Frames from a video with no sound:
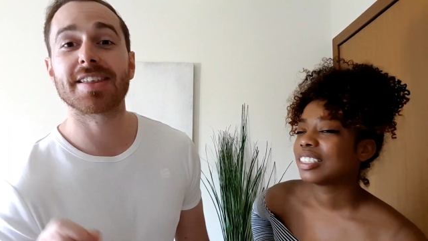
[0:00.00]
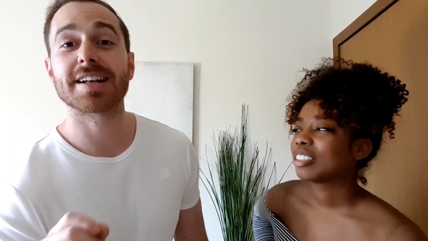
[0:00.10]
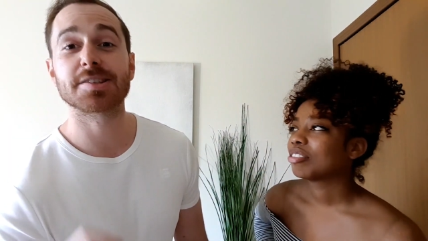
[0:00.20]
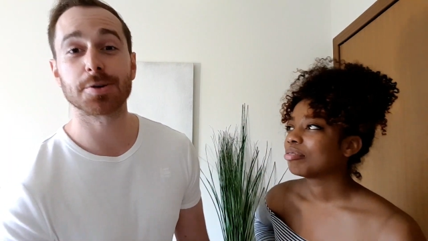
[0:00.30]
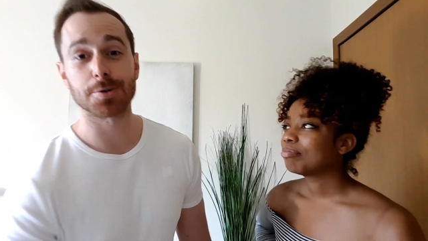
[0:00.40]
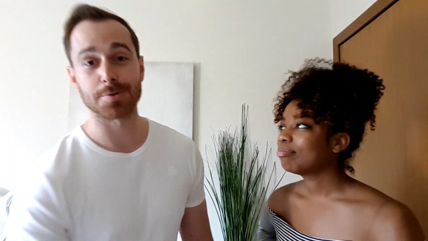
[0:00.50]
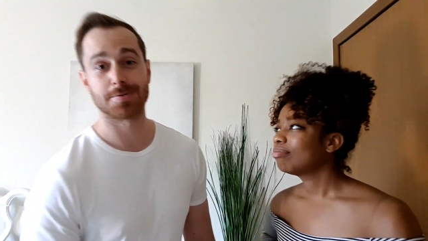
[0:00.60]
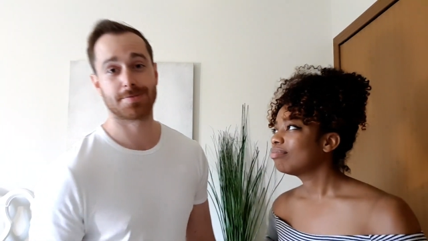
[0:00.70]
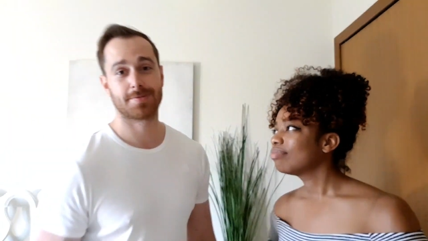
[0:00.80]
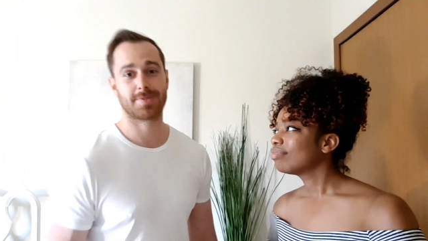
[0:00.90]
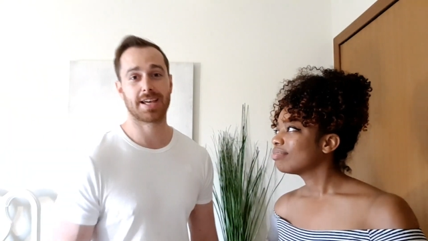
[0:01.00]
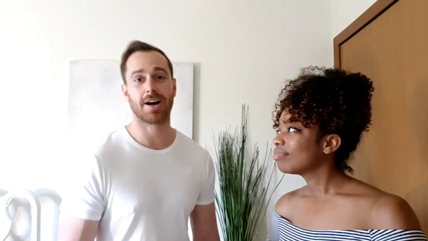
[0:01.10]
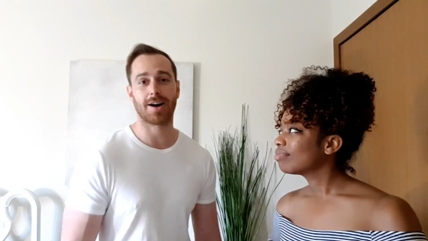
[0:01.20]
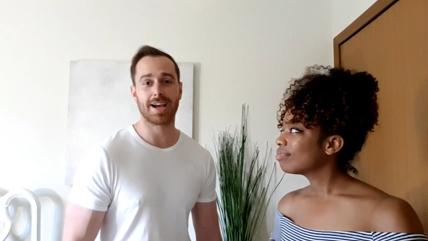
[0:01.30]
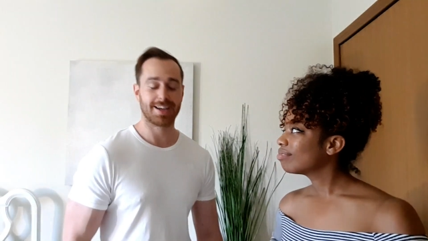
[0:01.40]
Speaker 1: they're tall, their
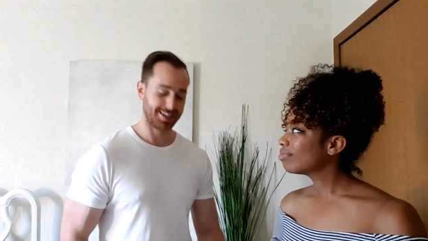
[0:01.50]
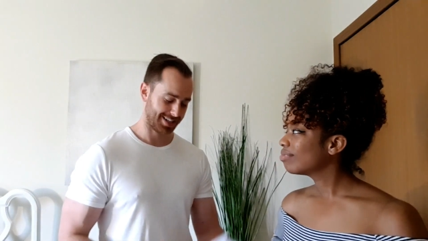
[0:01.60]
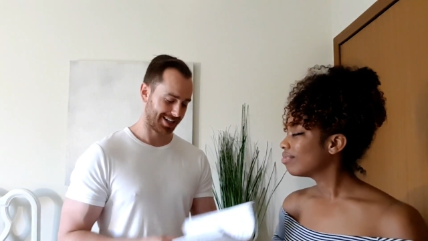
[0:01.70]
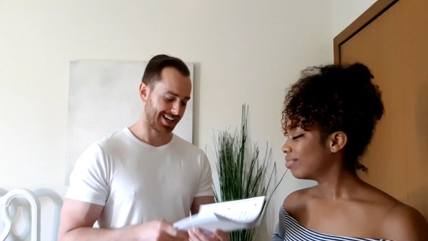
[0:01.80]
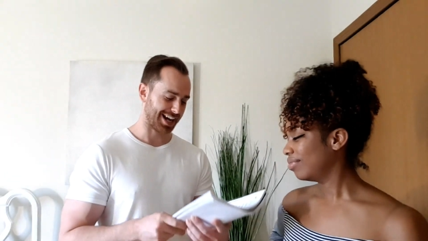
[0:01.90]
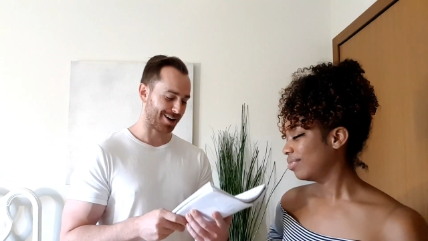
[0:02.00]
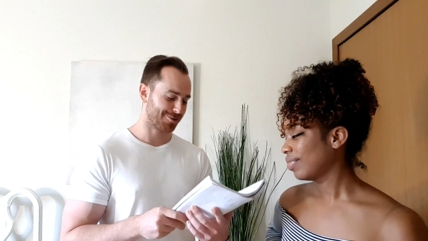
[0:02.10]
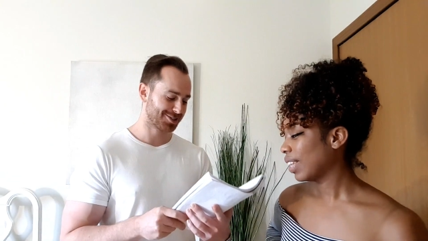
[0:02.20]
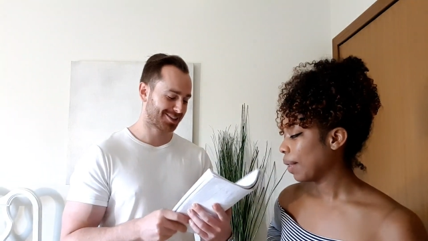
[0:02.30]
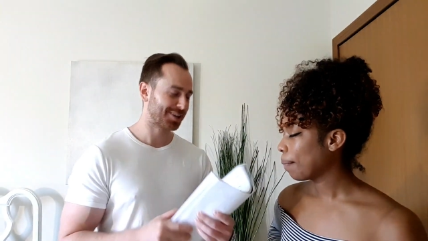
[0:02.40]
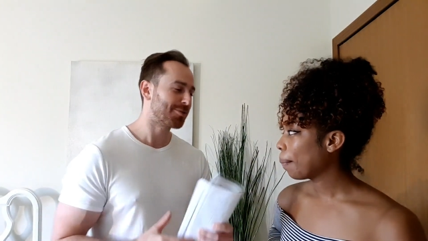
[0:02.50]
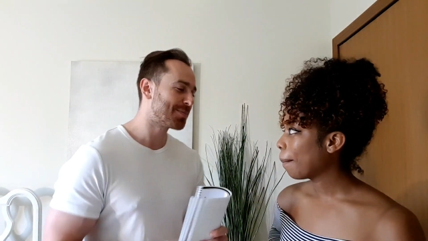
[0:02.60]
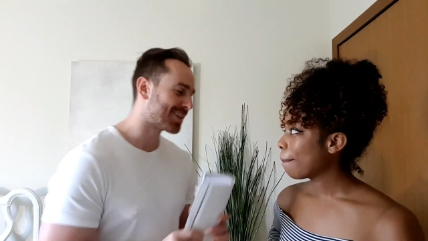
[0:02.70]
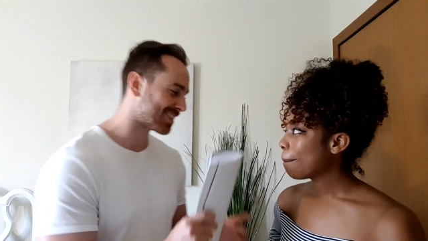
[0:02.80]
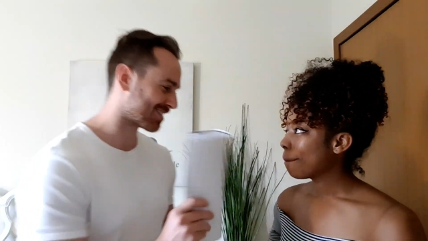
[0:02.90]
height. And what do you think
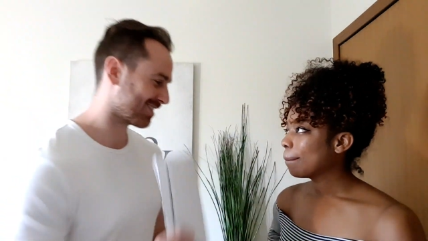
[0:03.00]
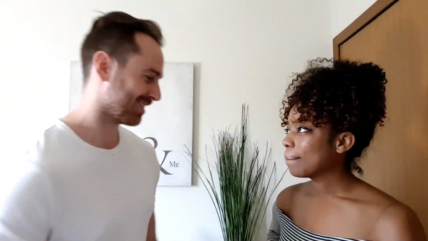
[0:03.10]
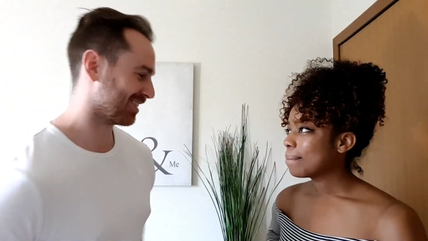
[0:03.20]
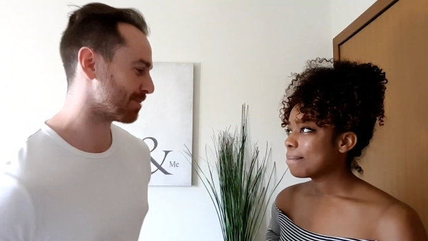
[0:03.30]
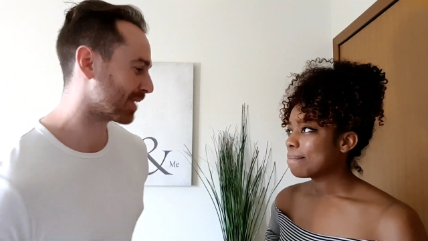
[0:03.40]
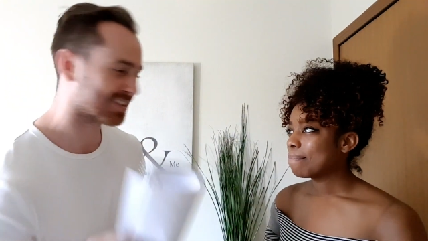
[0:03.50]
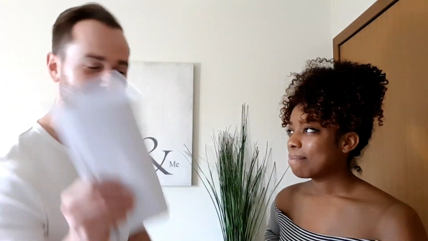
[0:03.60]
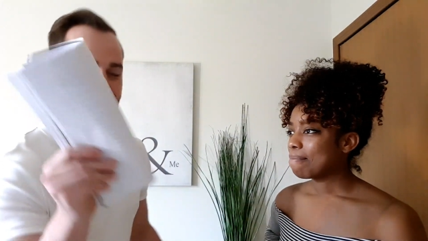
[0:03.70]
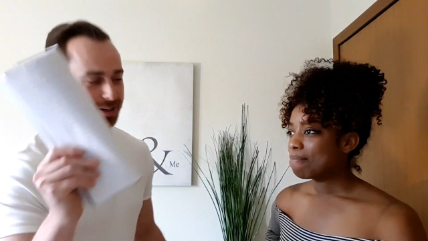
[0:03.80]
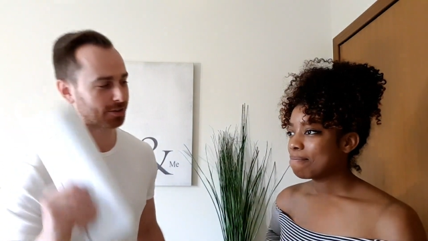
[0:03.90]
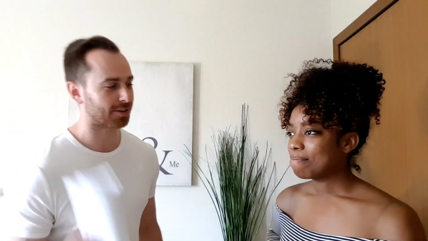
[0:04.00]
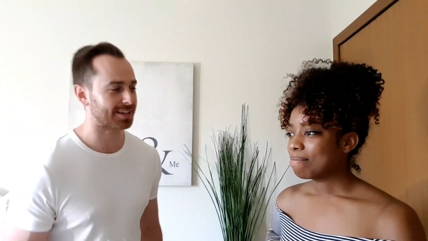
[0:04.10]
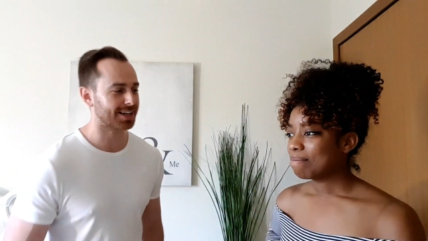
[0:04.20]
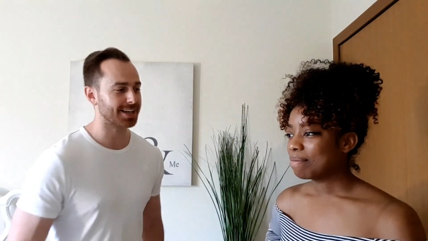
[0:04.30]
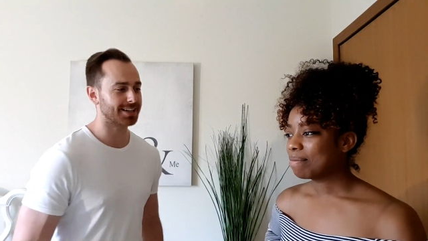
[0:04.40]
women is? the biggest lie on
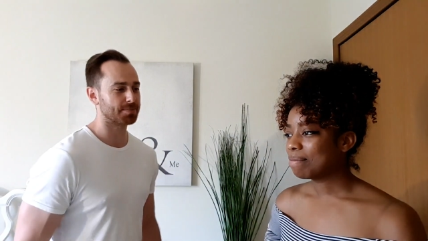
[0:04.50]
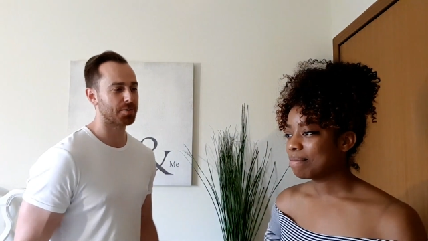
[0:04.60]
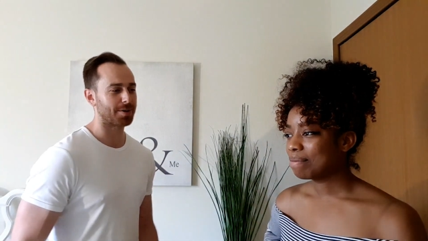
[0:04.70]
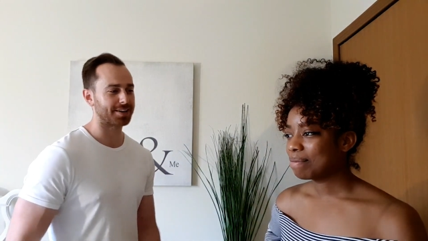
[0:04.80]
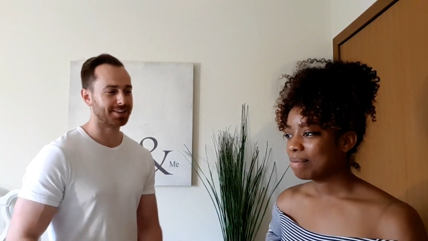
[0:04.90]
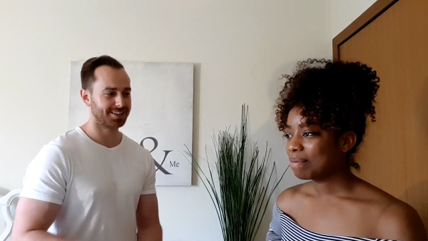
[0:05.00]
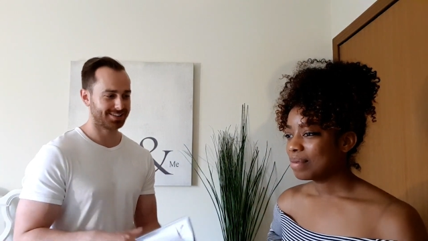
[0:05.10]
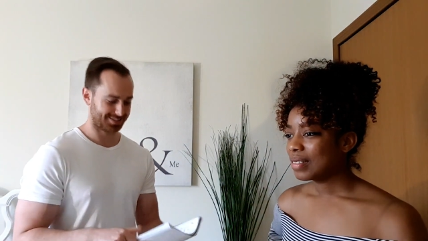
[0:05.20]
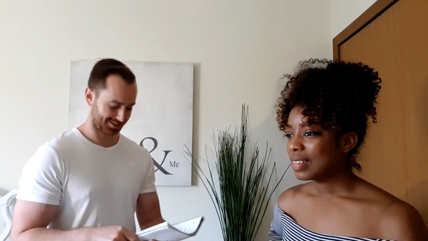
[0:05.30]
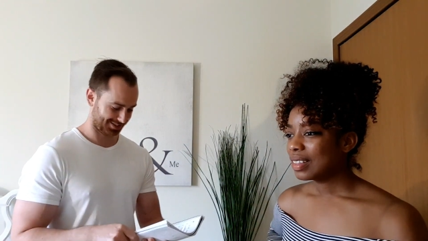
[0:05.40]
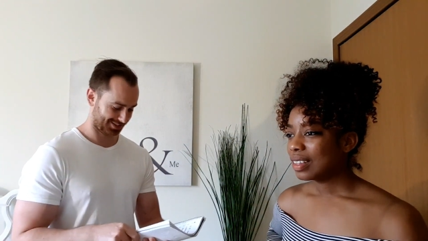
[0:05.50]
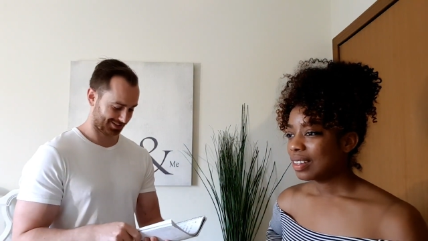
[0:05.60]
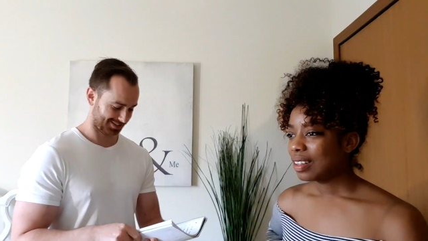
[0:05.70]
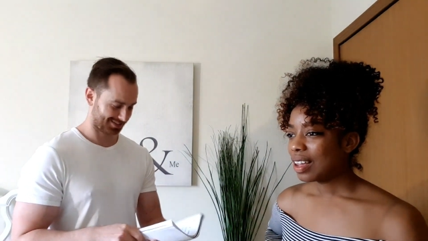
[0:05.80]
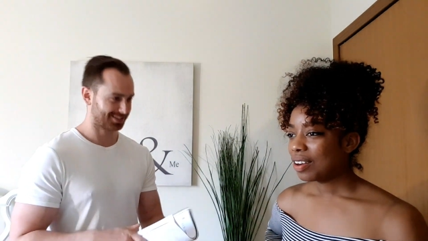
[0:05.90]
online dating, number one?
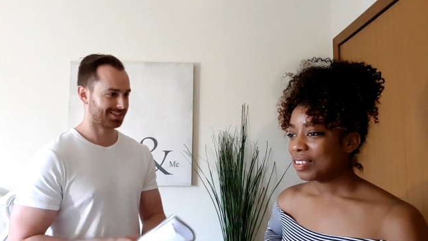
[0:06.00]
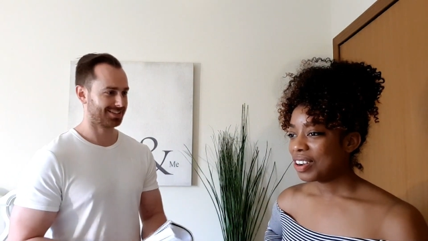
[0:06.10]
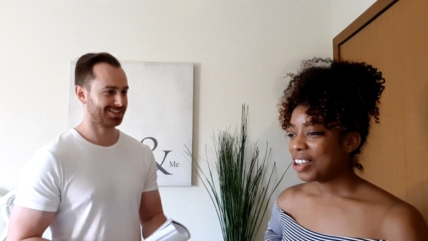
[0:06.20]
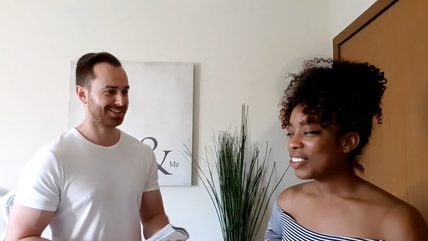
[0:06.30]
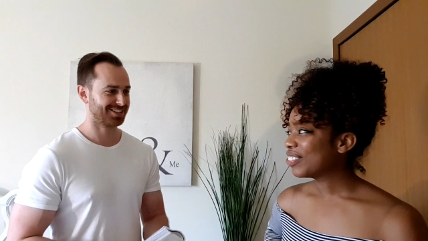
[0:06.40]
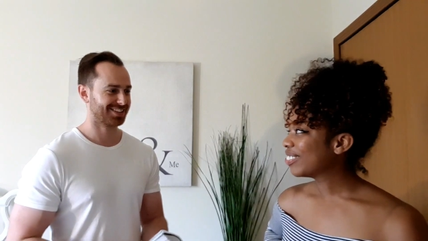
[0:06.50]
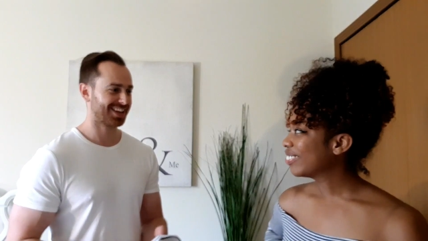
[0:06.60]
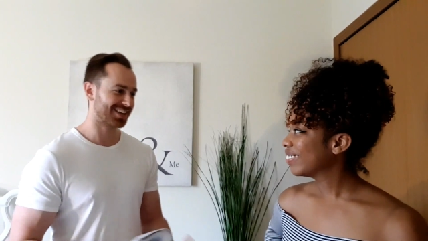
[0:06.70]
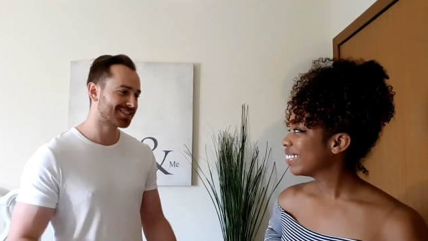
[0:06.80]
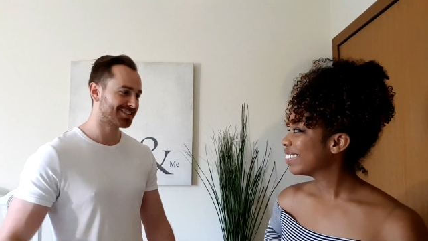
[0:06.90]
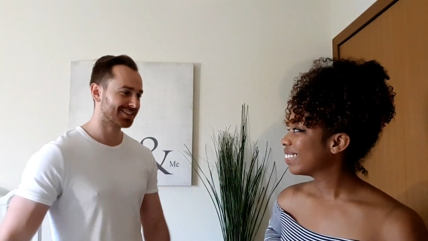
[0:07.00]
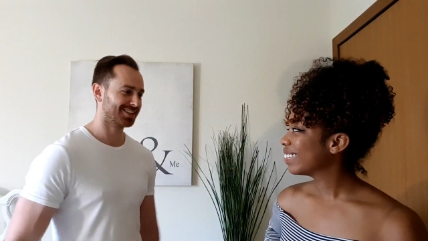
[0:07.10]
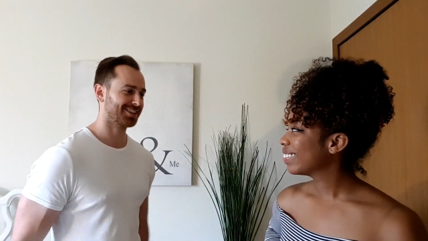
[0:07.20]
Speaker 2: I don't know.
Speaker 1: Guess.